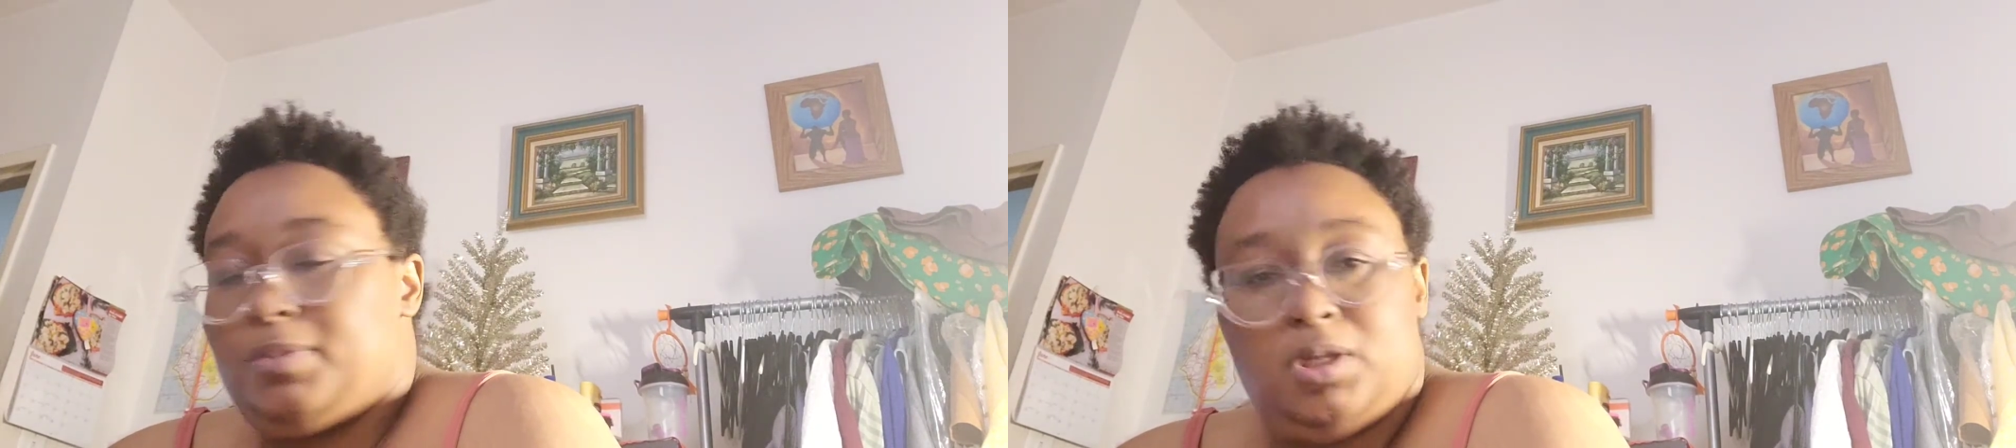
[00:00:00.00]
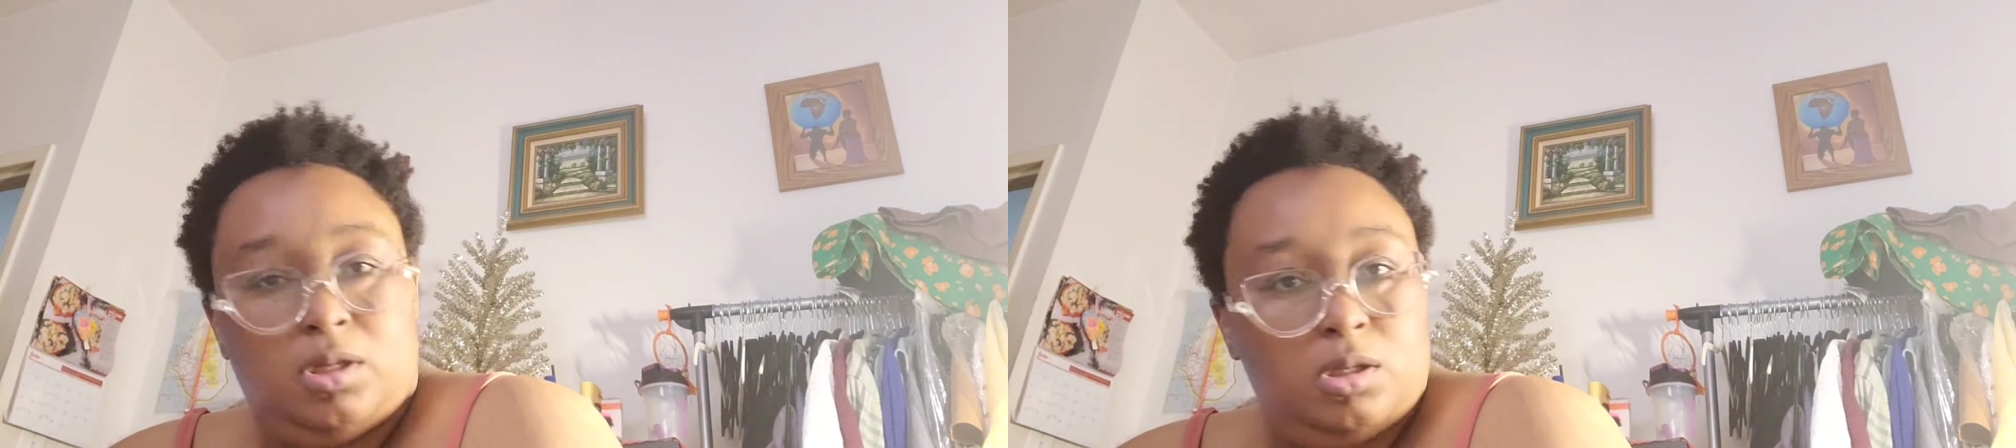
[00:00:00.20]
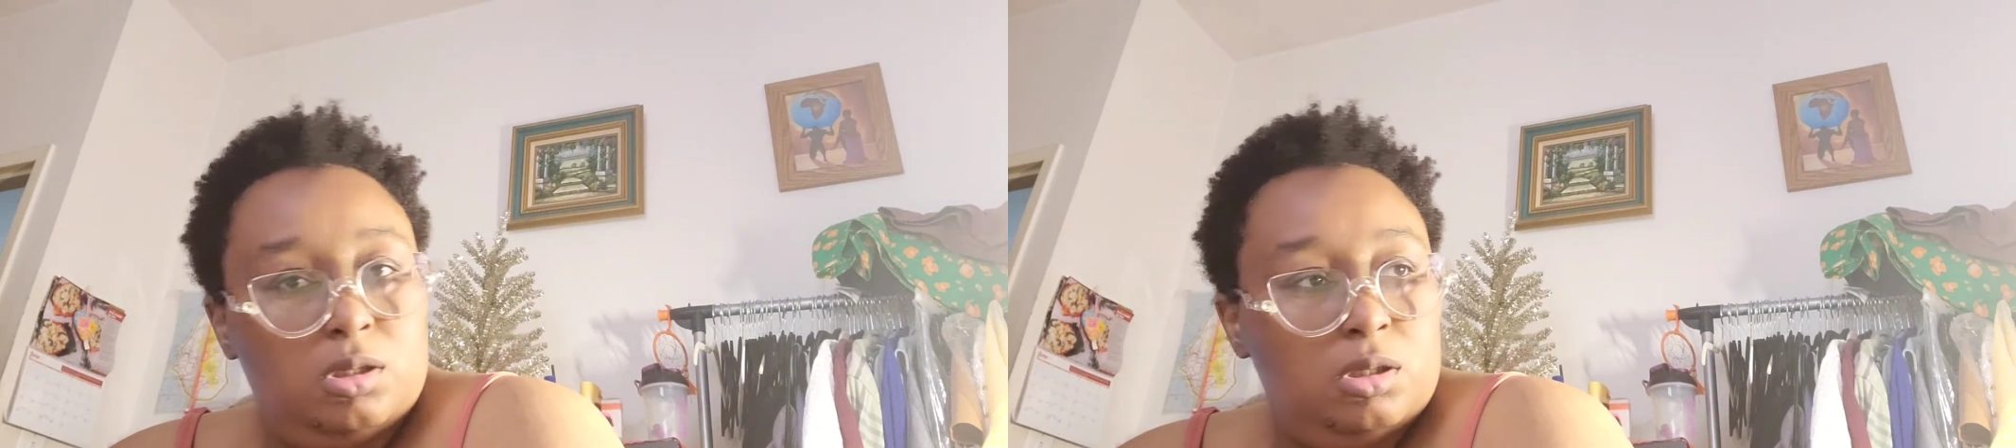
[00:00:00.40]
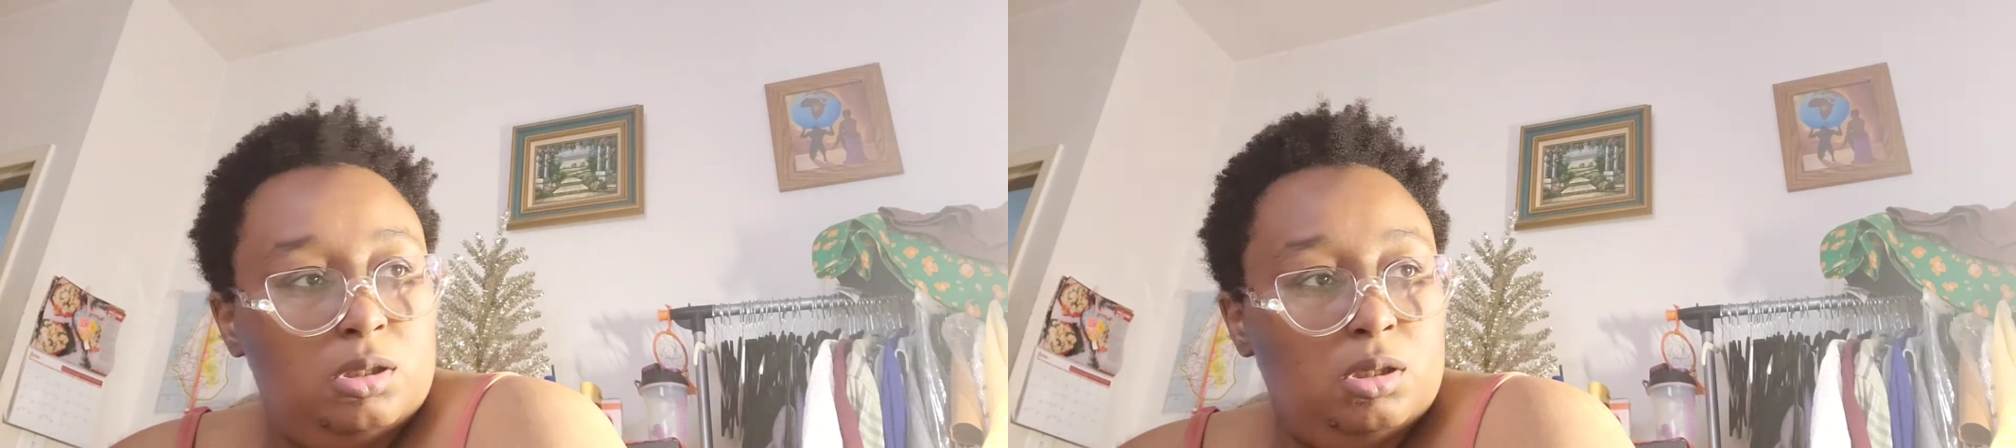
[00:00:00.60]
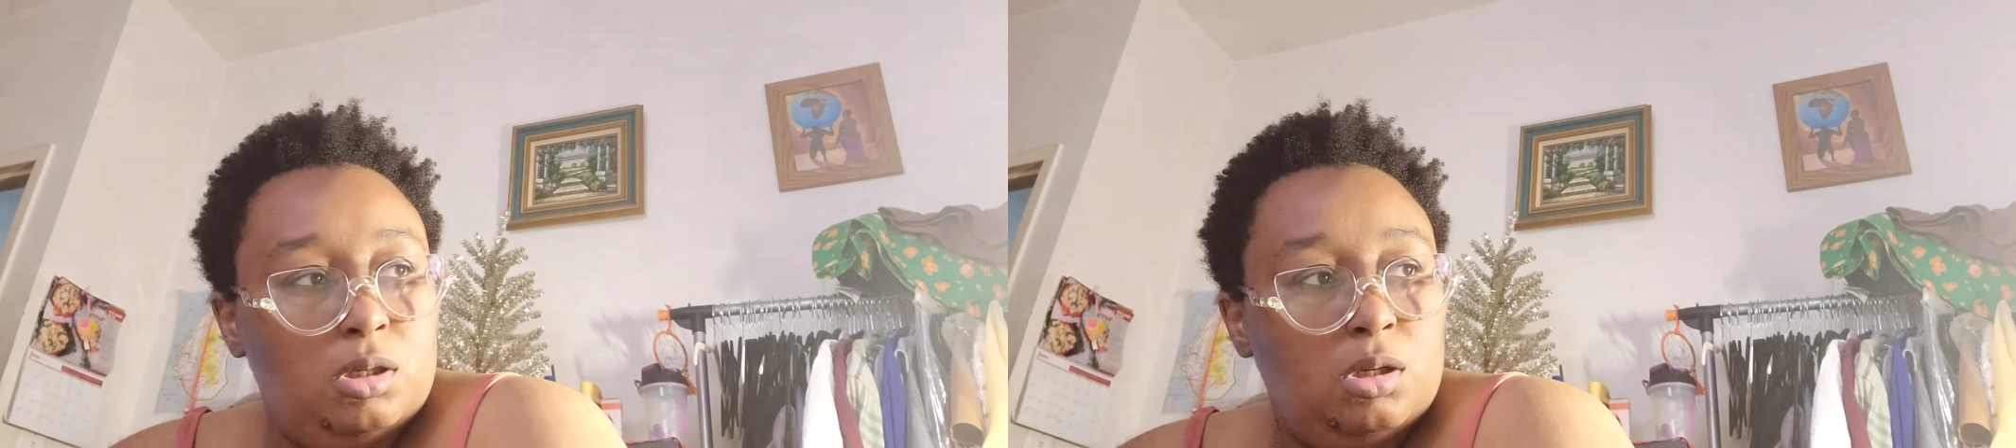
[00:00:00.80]
me
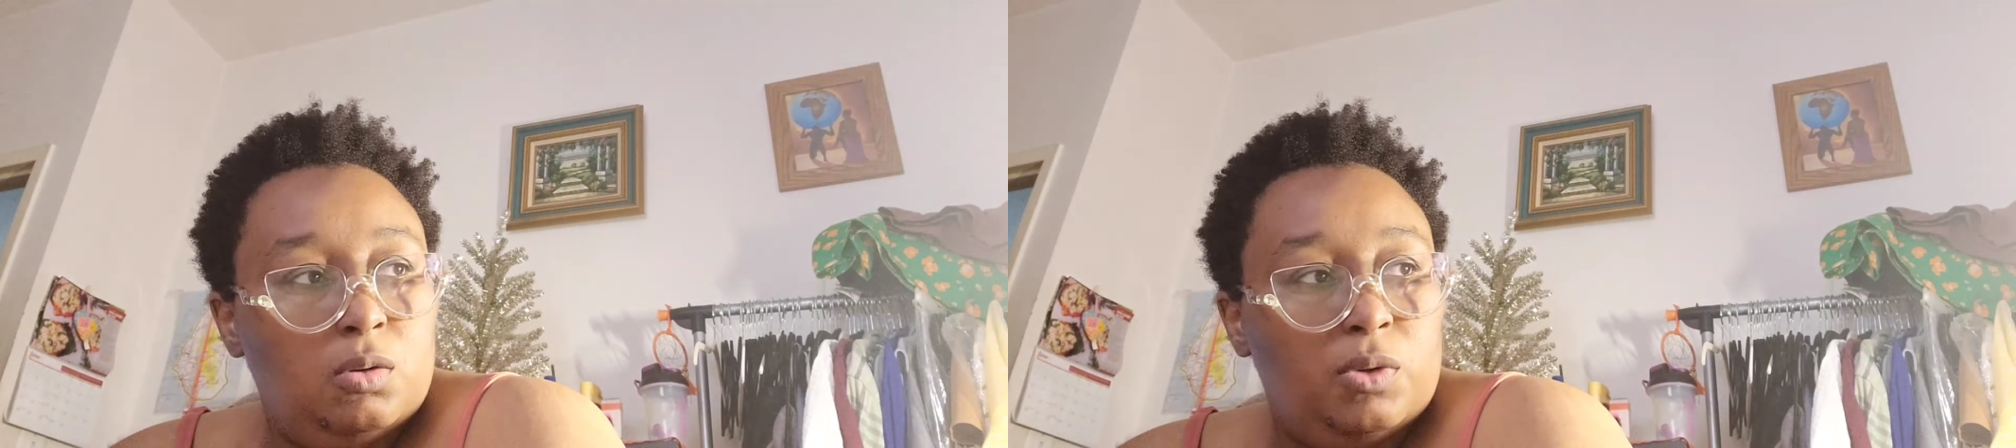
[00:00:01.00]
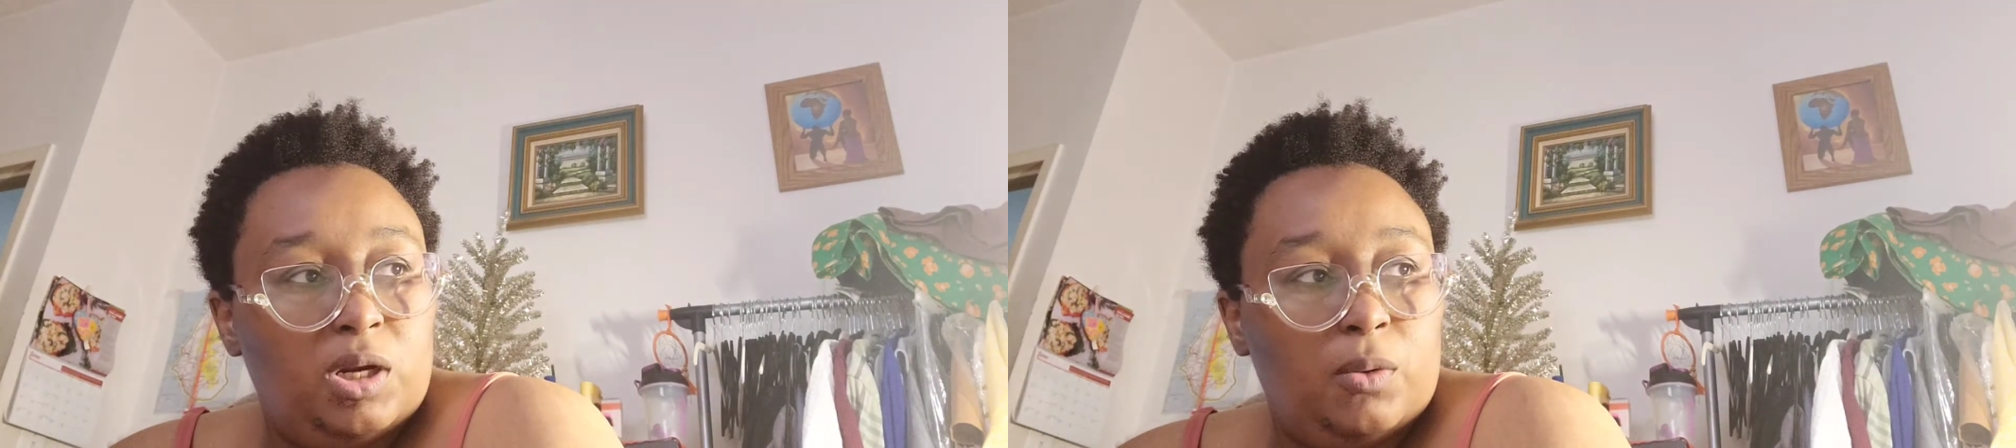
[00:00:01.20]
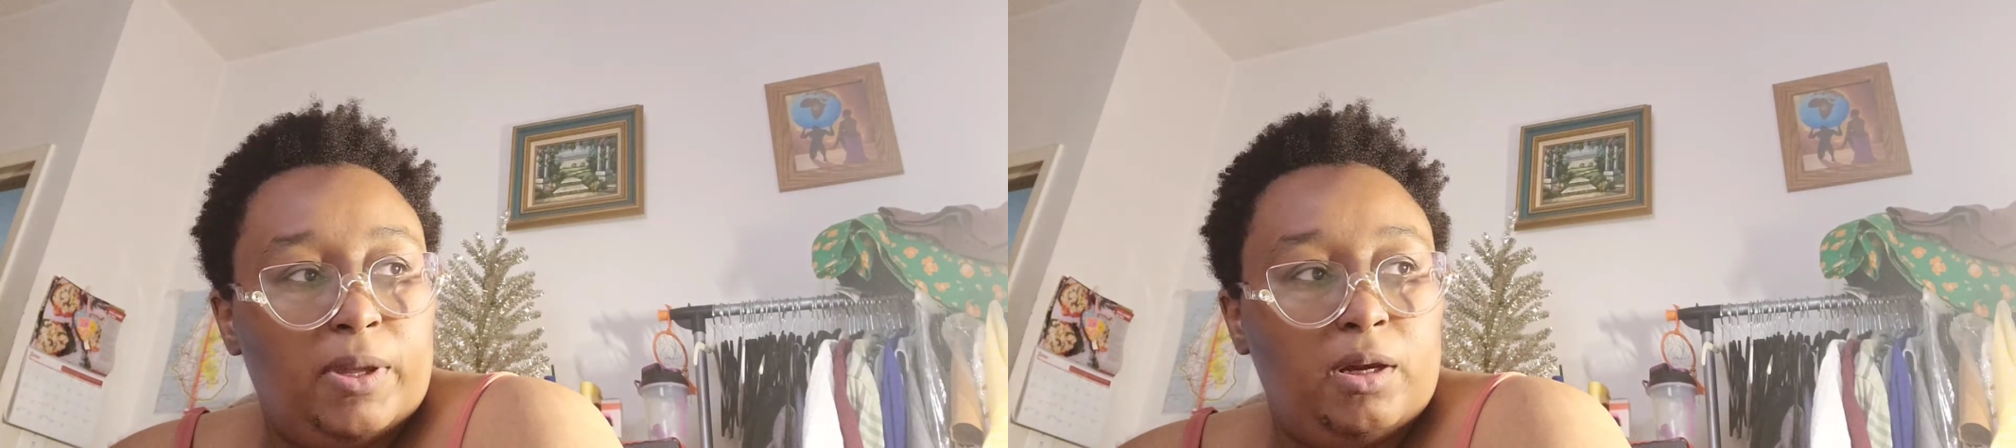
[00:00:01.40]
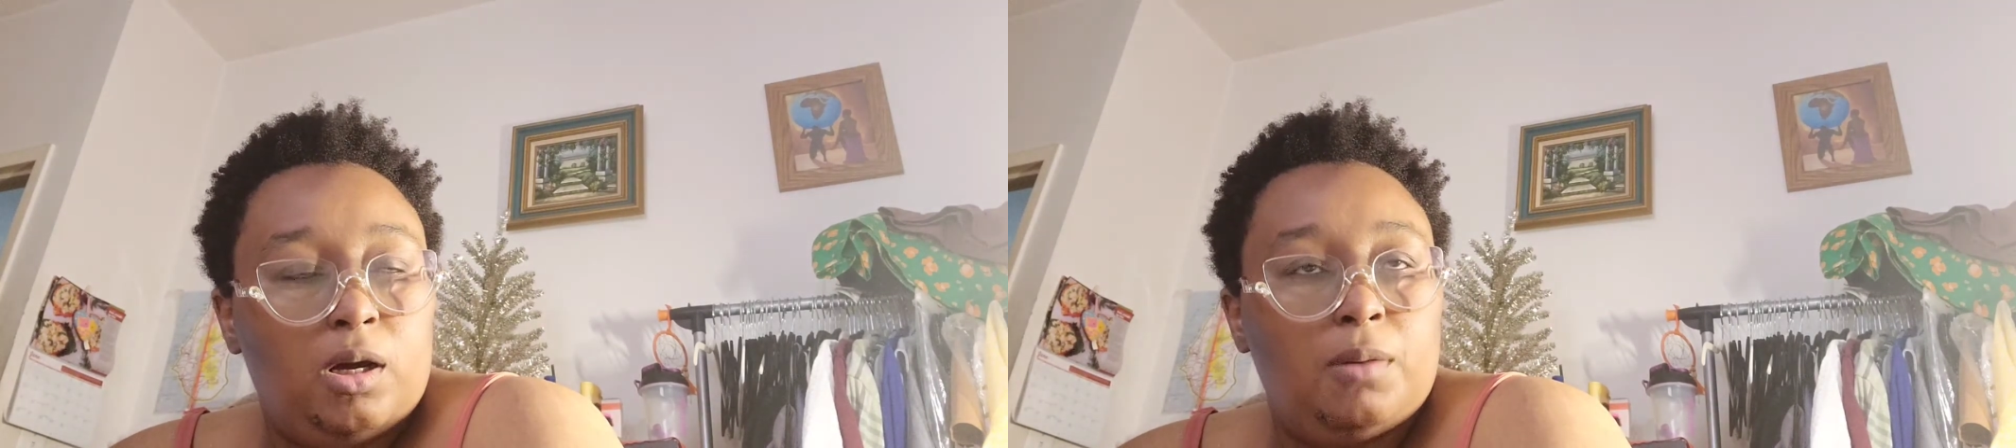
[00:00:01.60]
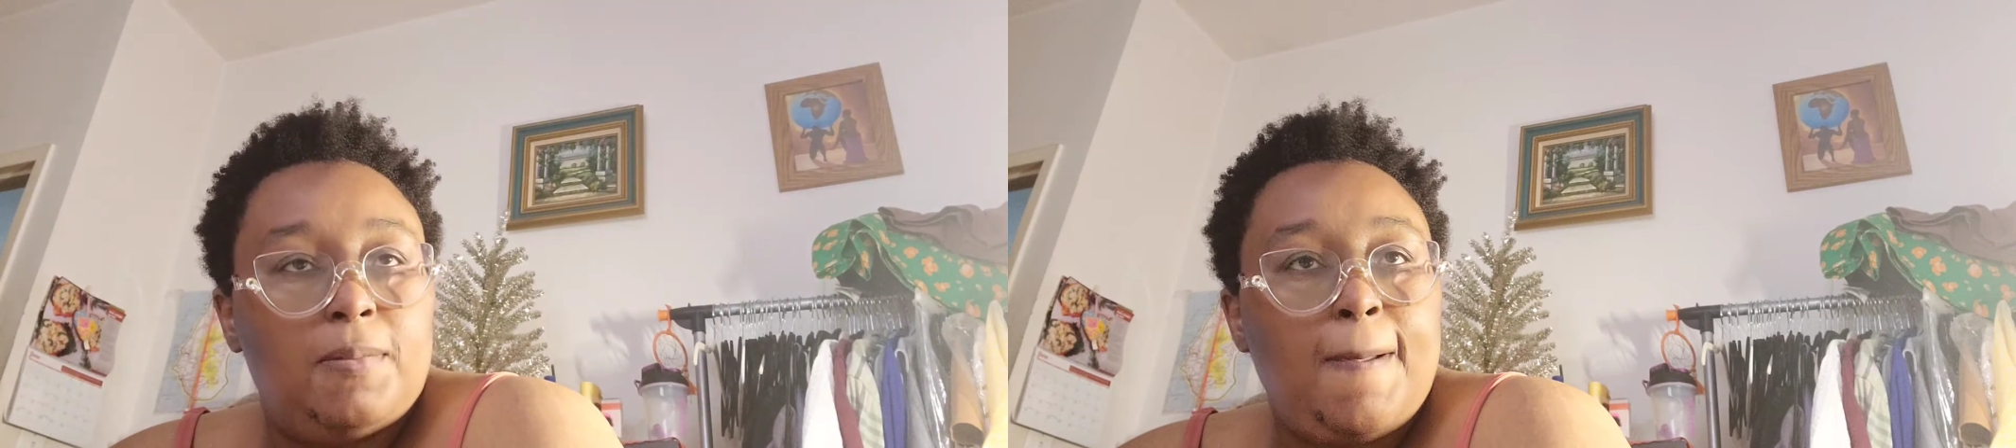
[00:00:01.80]
when I wake
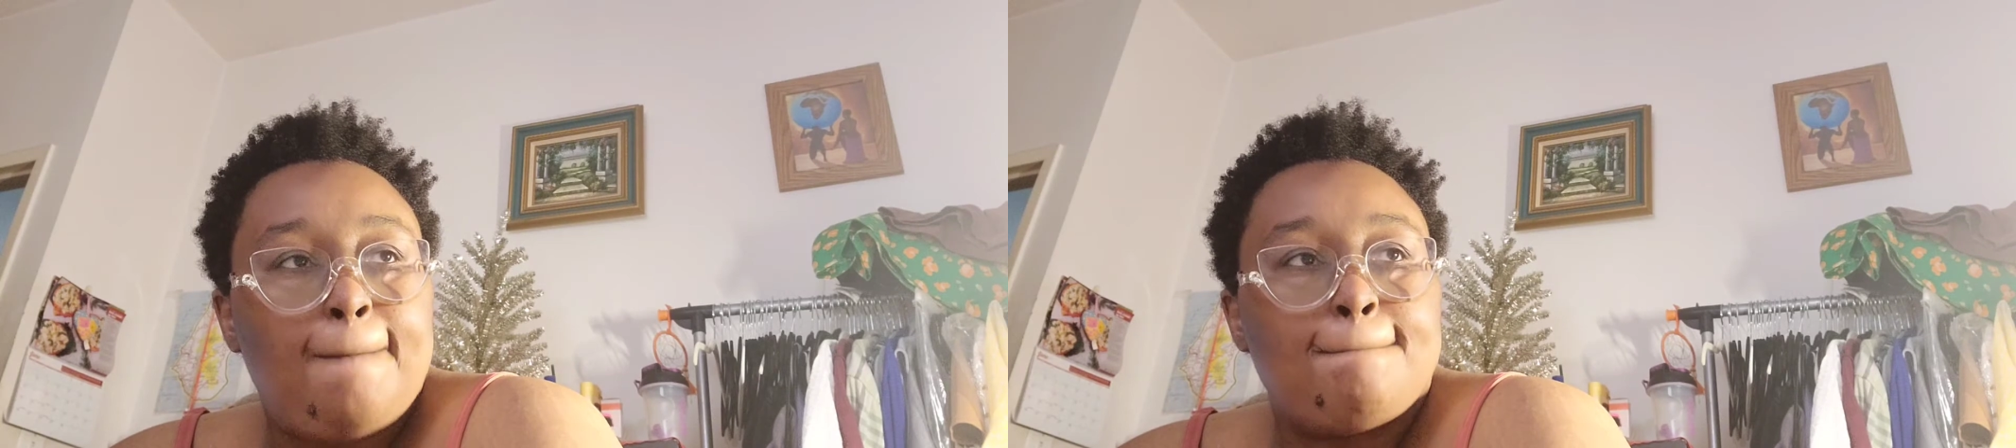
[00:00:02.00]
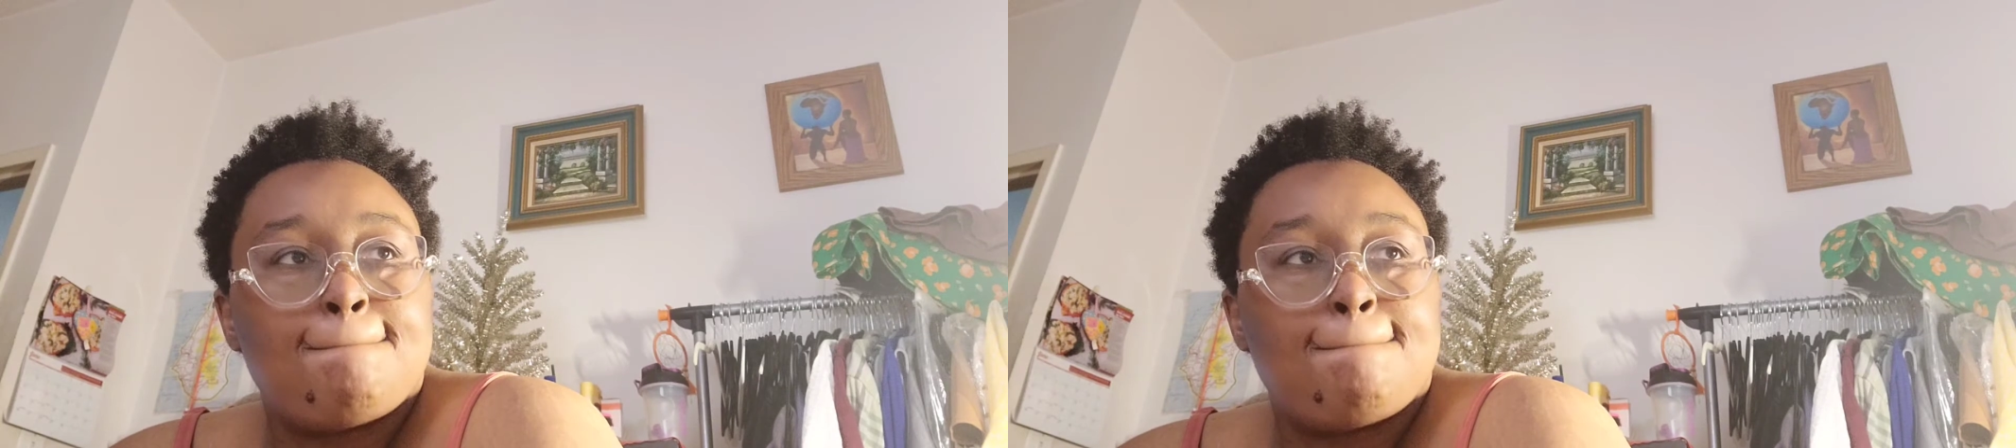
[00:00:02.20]
up.